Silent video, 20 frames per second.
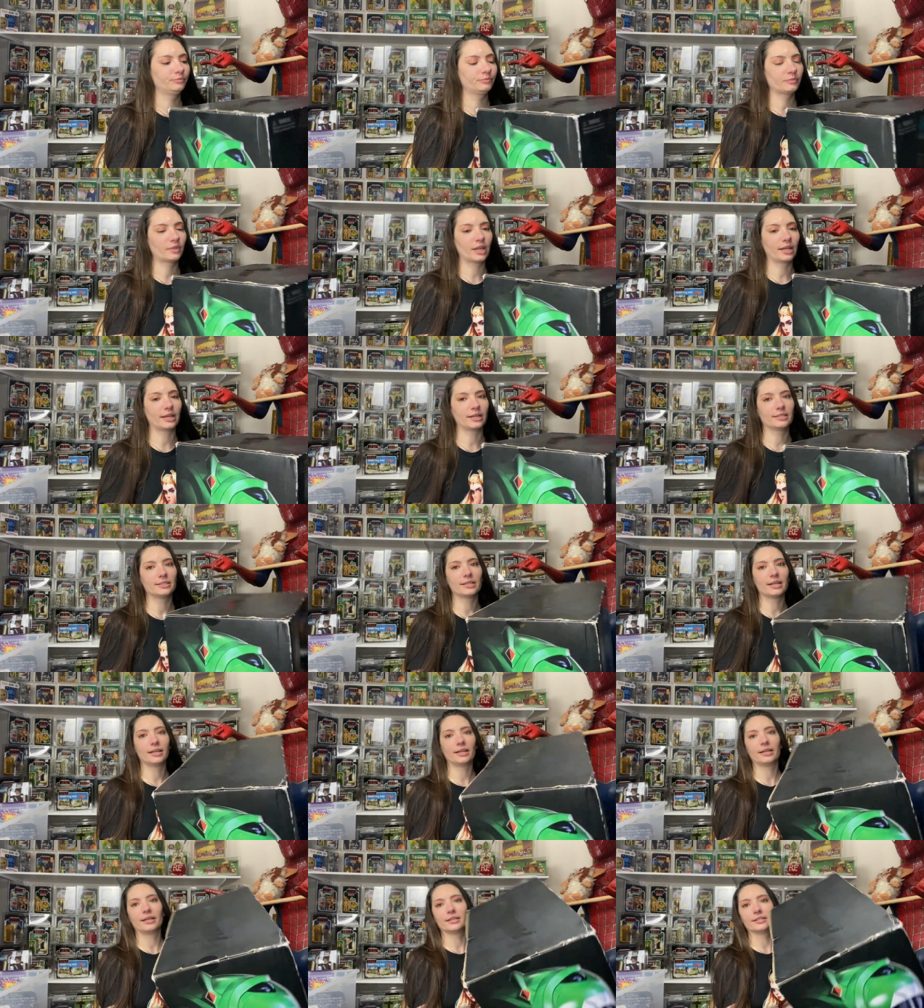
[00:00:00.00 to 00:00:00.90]
Like I
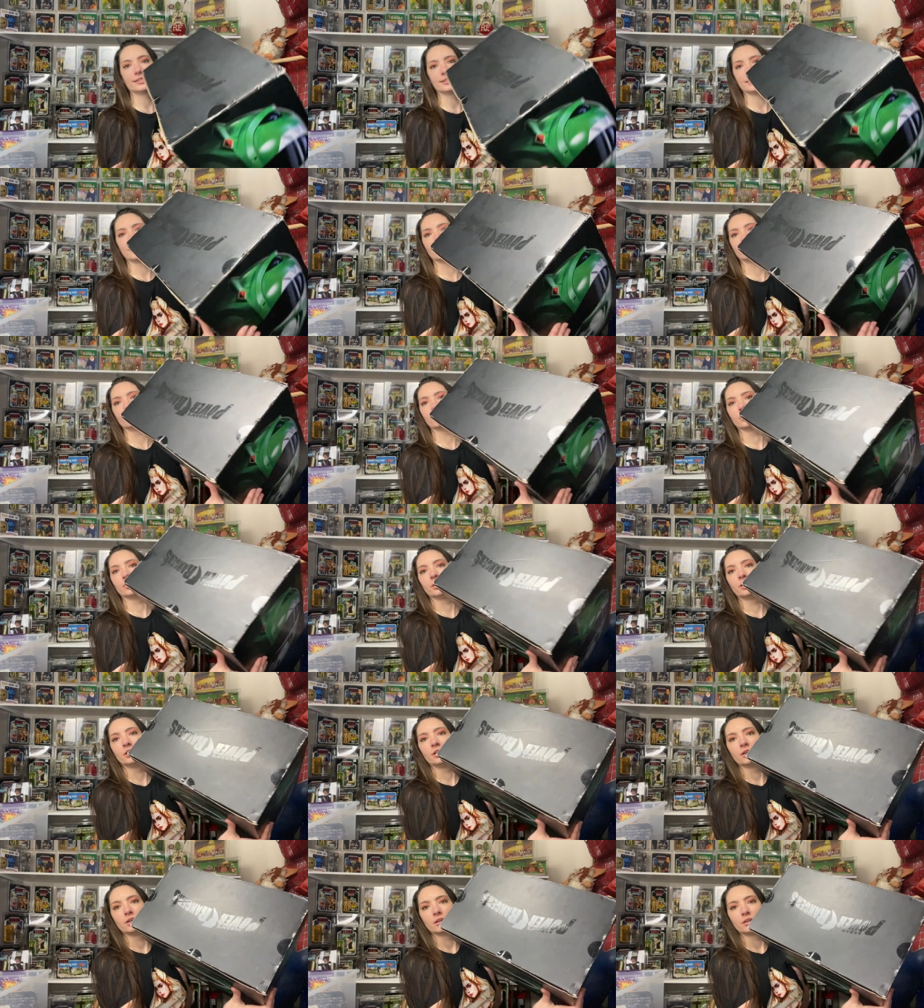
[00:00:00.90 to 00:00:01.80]
said, it is sealed,
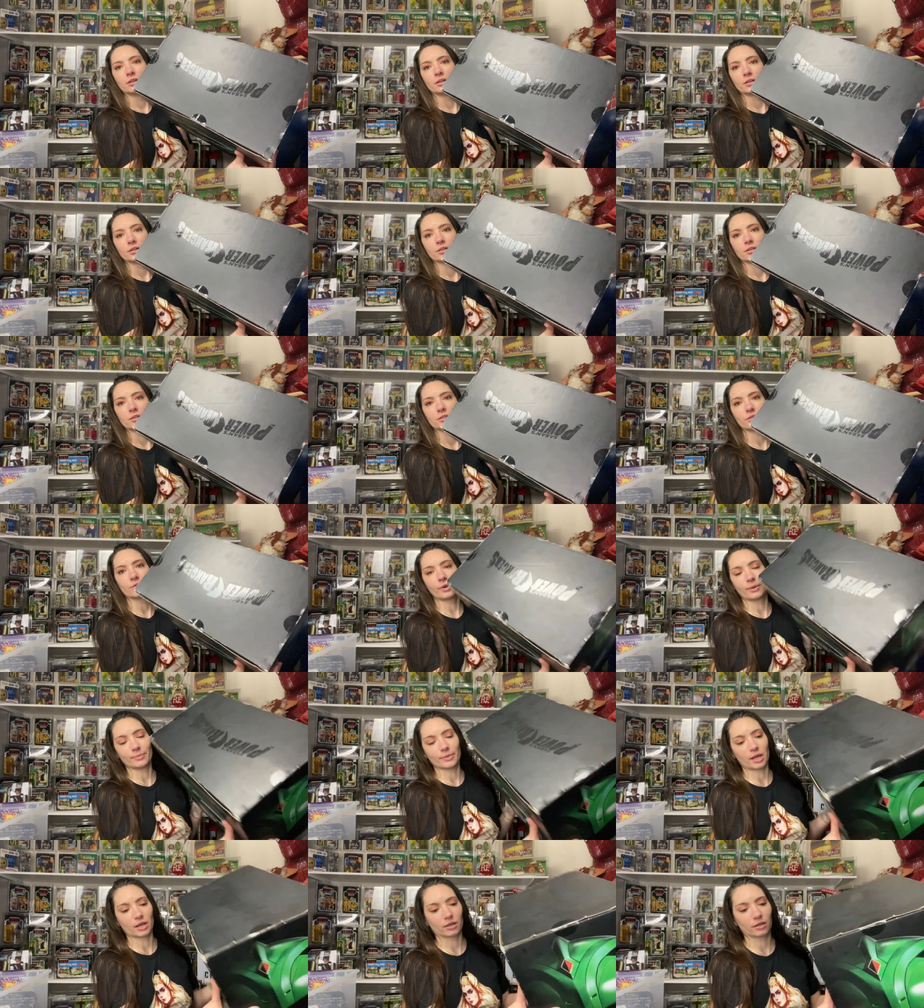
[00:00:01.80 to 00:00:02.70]
so I'm
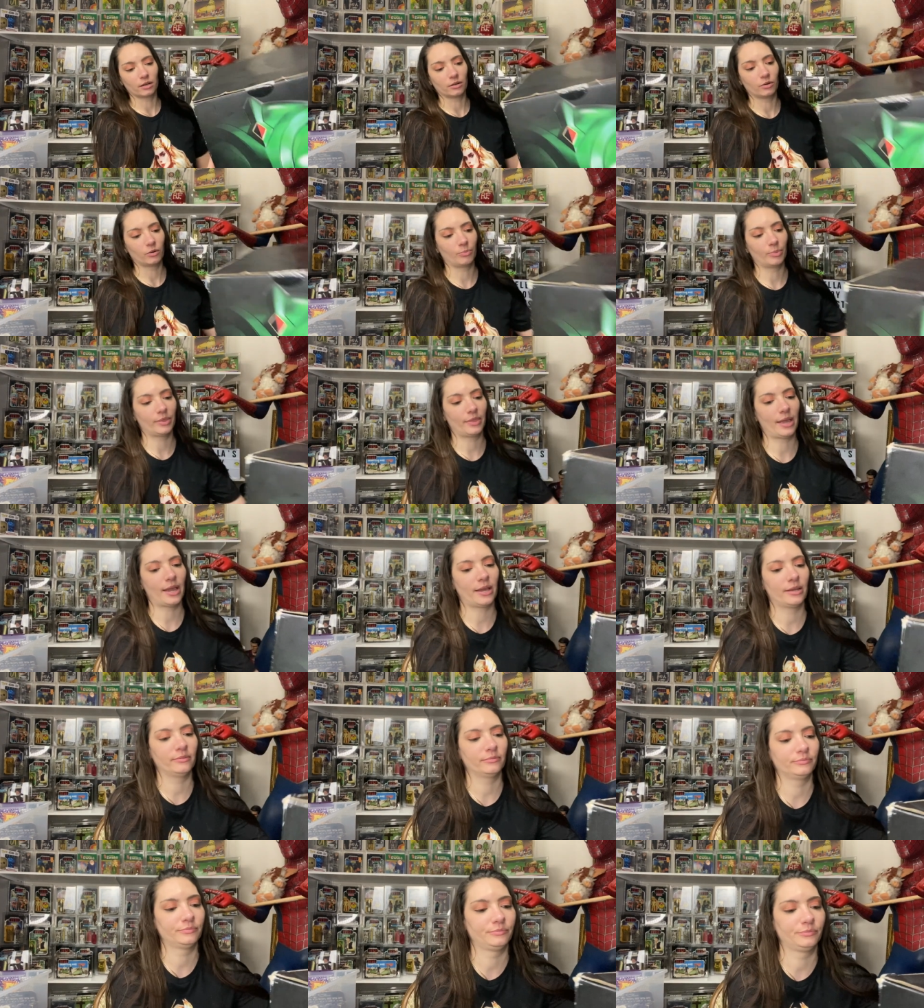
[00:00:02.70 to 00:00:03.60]
not going to open that.
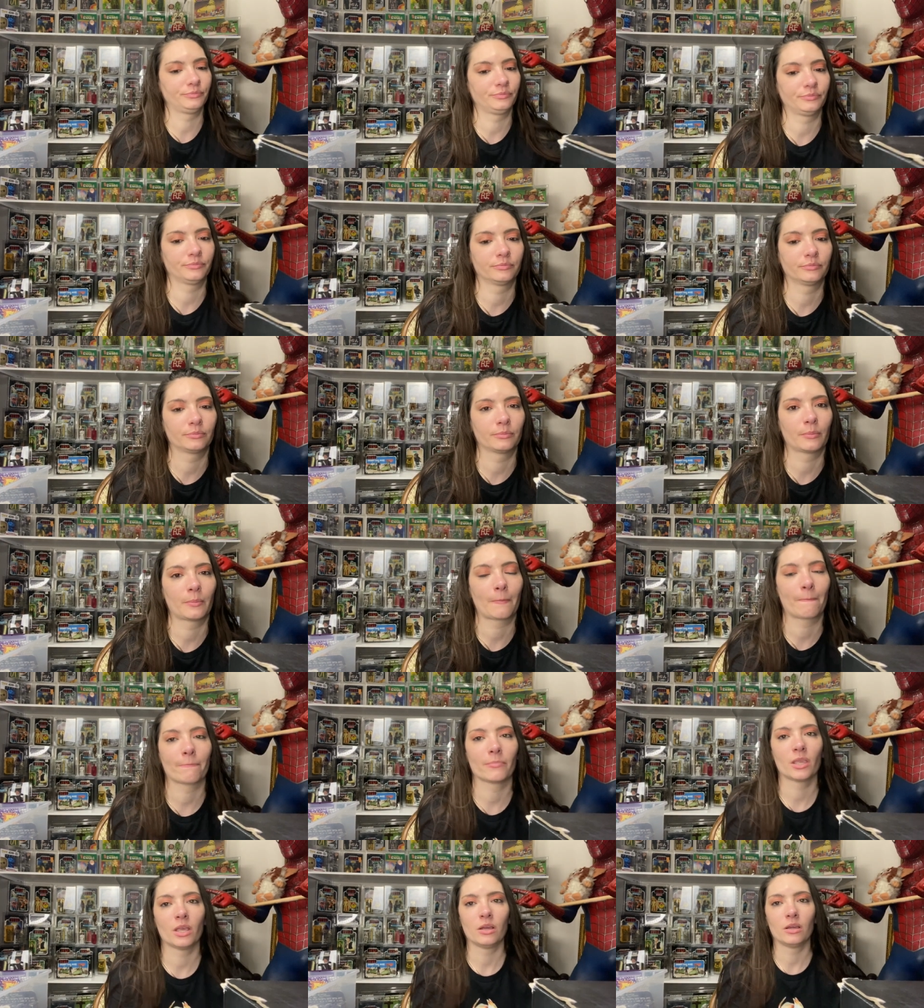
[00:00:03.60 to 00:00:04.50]

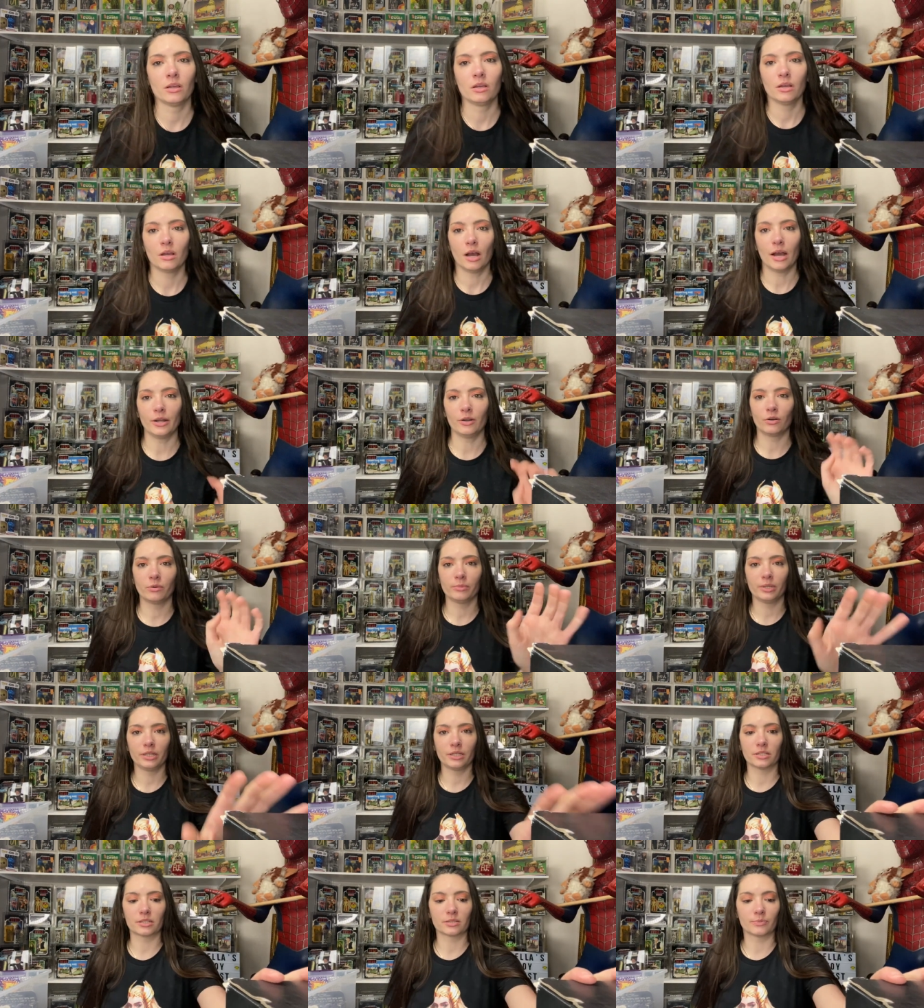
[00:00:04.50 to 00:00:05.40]
I normally
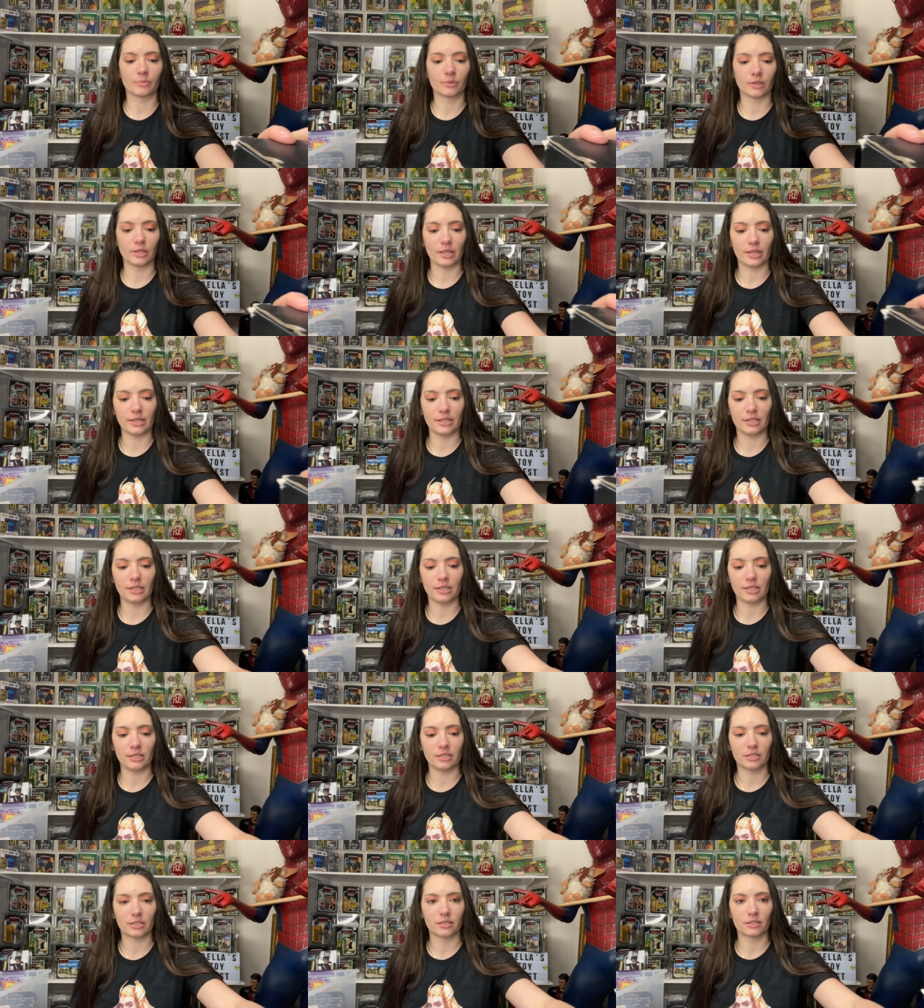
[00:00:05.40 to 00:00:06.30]
display
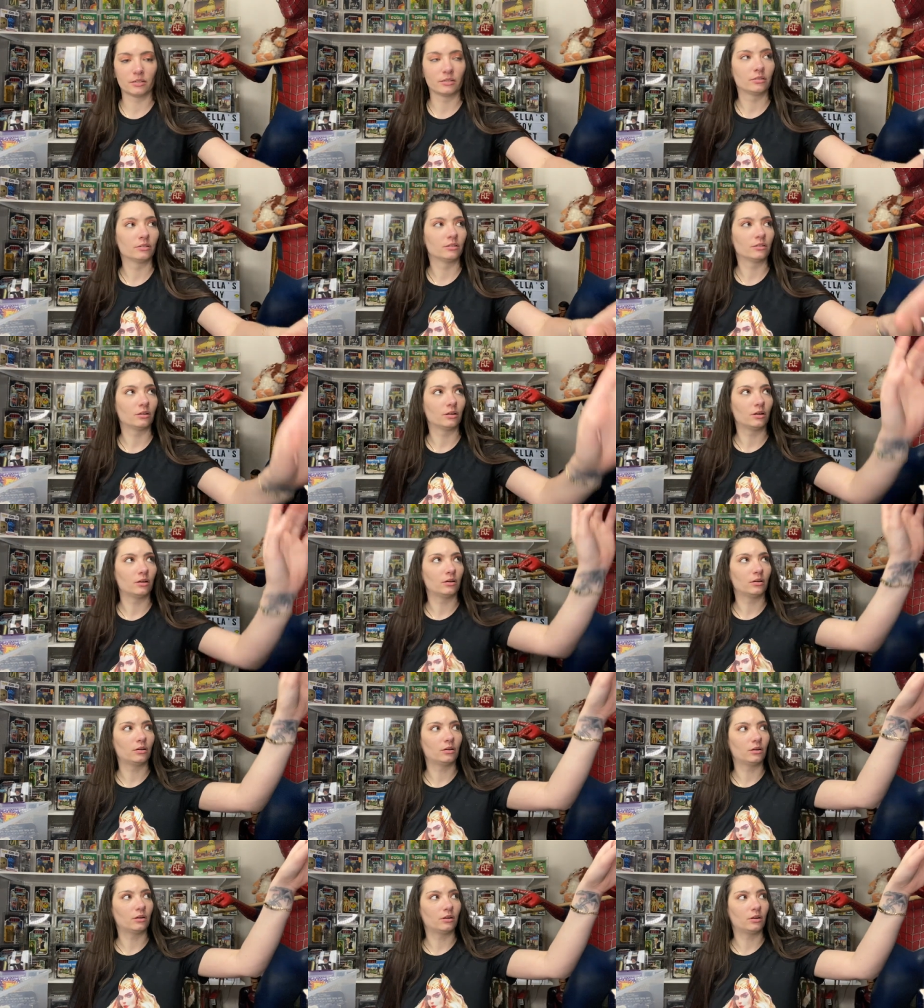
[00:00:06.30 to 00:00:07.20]
these
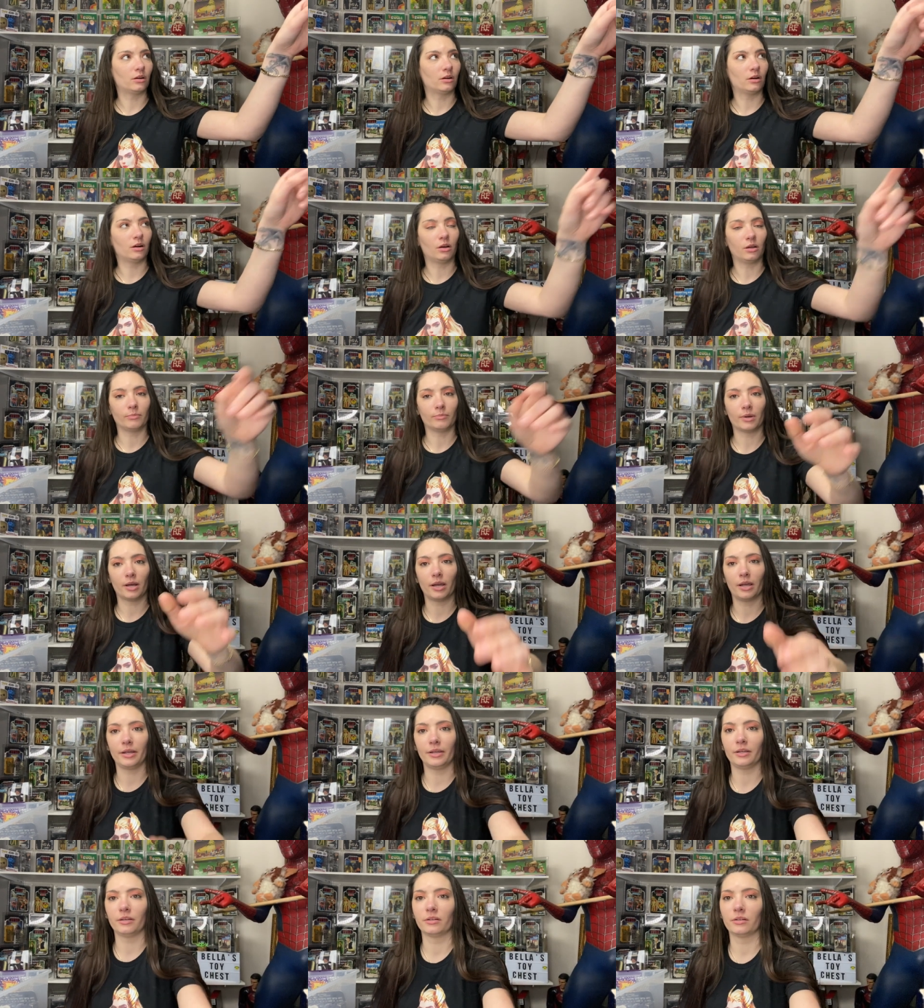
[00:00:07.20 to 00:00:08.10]
on my